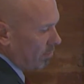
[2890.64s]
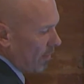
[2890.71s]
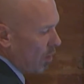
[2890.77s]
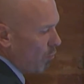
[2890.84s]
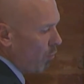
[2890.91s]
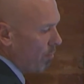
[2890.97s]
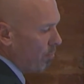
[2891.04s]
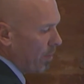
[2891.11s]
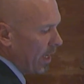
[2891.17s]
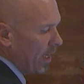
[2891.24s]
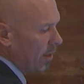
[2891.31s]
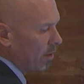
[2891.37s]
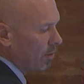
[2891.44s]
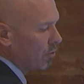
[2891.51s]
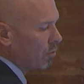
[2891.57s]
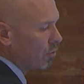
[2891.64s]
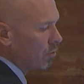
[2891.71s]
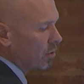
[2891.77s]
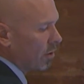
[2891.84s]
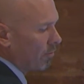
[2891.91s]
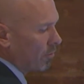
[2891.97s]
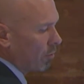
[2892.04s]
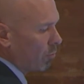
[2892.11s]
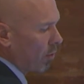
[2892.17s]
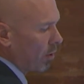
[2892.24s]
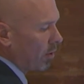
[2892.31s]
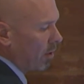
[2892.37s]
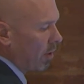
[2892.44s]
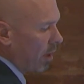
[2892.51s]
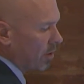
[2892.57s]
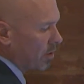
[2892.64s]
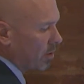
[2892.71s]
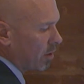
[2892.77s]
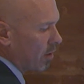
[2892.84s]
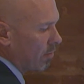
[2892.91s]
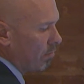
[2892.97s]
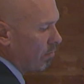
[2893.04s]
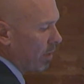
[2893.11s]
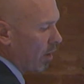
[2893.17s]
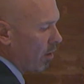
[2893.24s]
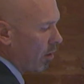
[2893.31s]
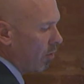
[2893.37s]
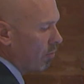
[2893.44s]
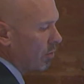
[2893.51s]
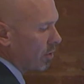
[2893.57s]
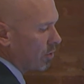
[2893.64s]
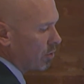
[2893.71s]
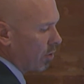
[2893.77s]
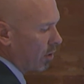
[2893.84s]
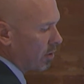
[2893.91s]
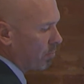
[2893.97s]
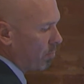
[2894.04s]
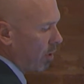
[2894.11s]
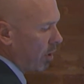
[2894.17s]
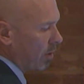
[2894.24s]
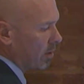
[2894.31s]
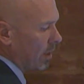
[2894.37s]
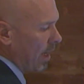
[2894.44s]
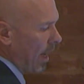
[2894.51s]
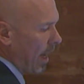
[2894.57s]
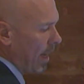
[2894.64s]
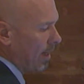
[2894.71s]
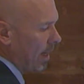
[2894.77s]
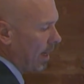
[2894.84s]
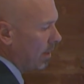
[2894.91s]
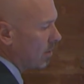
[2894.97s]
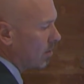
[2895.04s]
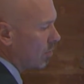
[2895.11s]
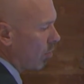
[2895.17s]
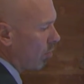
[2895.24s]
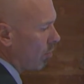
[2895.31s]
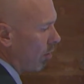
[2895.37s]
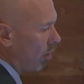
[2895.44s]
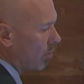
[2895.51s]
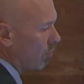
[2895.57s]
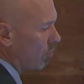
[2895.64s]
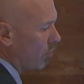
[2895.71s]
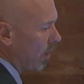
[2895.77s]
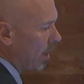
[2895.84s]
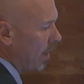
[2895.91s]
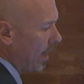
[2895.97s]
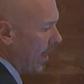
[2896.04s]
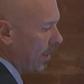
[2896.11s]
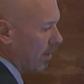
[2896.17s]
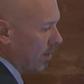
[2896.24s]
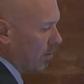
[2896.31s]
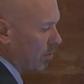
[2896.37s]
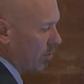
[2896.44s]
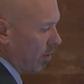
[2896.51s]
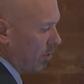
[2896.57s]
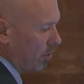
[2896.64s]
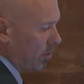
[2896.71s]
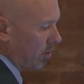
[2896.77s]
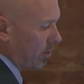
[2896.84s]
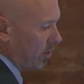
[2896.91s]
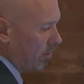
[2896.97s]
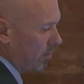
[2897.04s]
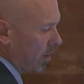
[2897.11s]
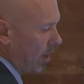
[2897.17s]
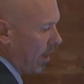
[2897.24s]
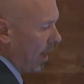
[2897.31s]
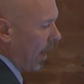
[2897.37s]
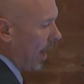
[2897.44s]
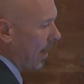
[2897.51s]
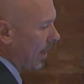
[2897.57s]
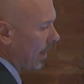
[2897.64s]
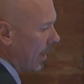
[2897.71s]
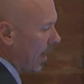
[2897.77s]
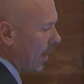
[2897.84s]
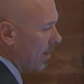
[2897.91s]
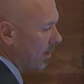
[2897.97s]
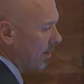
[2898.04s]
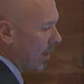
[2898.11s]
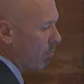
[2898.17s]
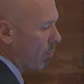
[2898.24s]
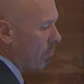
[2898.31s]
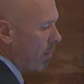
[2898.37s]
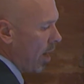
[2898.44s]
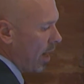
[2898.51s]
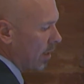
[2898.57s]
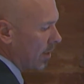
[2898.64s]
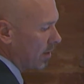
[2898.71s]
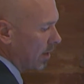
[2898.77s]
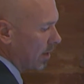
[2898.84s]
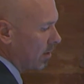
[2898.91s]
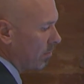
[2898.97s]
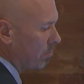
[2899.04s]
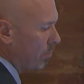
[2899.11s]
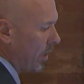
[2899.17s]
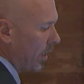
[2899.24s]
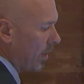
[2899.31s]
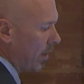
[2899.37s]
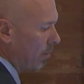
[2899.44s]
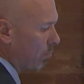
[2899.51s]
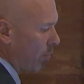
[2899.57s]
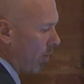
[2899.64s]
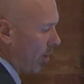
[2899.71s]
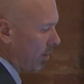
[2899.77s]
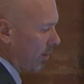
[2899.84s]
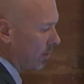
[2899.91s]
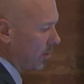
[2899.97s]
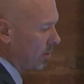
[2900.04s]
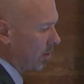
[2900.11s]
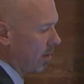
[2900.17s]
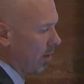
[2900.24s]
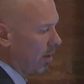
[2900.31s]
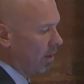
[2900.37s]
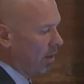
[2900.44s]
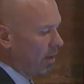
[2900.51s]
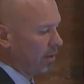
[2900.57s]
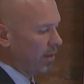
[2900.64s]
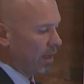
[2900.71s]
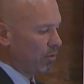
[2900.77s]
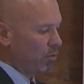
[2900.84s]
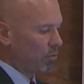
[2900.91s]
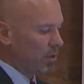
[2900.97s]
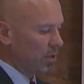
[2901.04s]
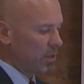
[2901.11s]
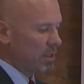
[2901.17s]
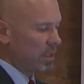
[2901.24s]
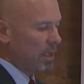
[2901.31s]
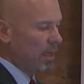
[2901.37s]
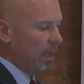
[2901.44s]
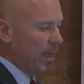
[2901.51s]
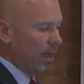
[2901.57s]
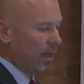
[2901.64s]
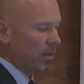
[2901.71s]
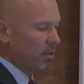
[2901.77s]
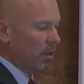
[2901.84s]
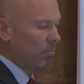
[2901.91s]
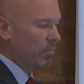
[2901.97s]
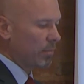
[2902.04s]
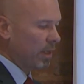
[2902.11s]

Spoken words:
repeated use of the word Lush below the search box and in so-called related searches. And again, they were marketing competing products that you can see here, some